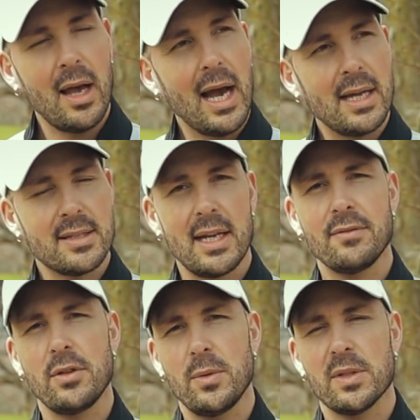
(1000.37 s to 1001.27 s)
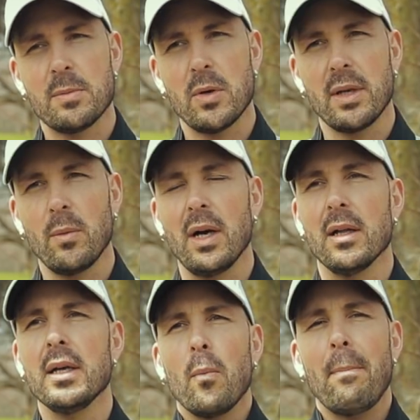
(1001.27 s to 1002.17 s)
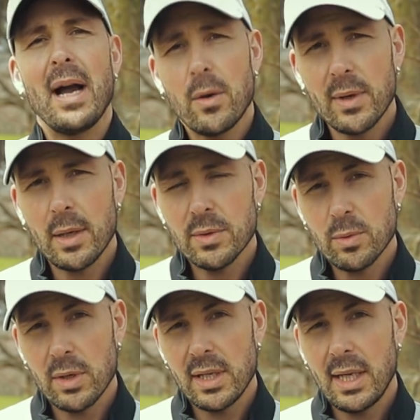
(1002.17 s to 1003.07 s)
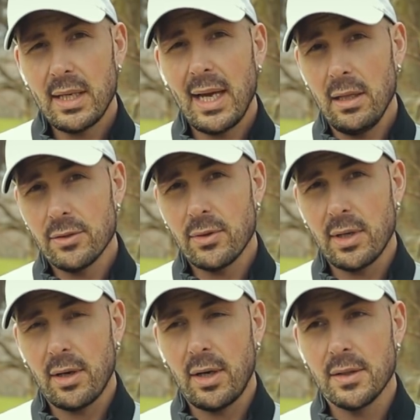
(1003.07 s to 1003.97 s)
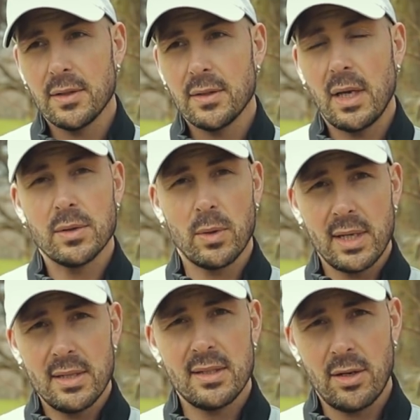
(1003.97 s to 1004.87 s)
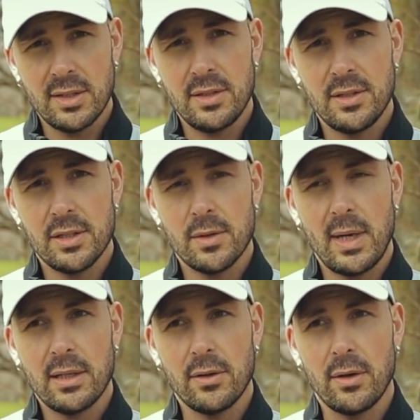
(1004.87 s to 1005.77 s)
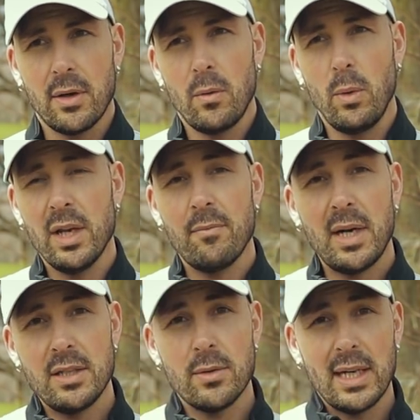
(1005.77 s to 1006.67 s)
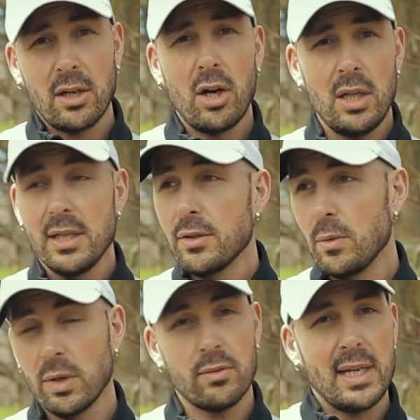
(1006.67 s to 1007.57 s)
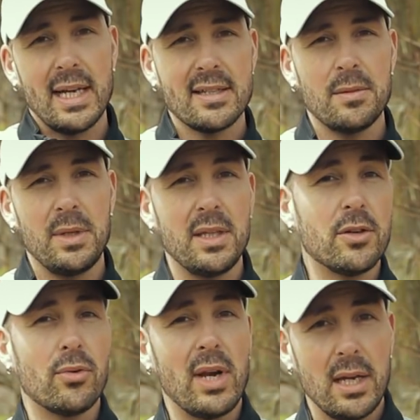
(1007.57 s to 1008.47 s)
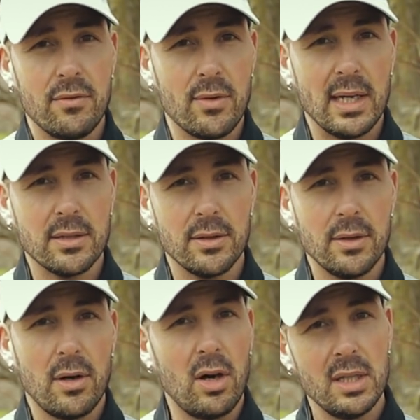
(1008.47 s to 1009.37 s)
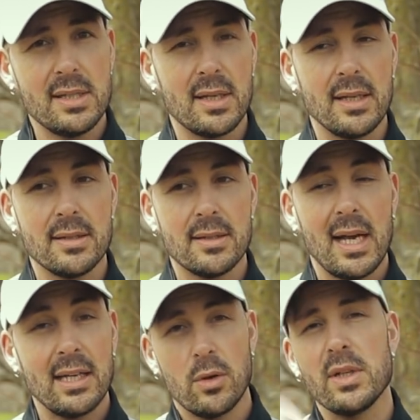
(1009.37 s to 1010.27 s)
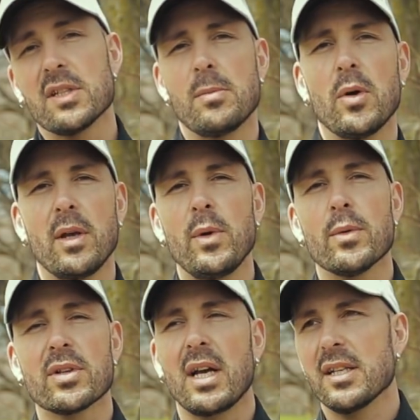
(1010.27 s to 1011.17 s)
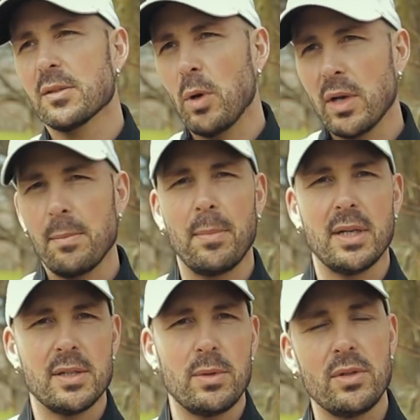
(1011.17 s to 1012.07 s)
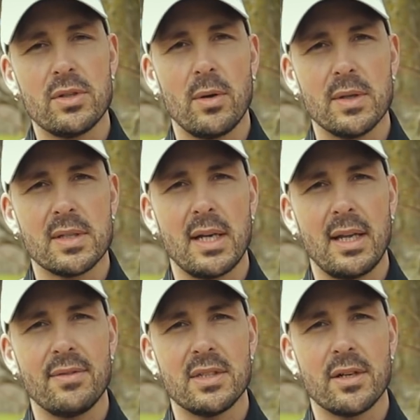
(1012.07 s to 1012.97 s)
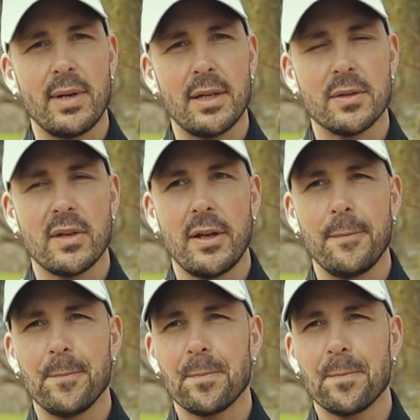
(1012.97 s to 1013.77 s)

How does it have to do with smoking? Well, back when I was working at Electronic Arts, I was working as an artistic director. One of my direct colleagues who worked right next to me, the creative director, Ollie Sykes, had quit smoking. We were kind of smoking buddies. We used to go outside and have a cigarette outside.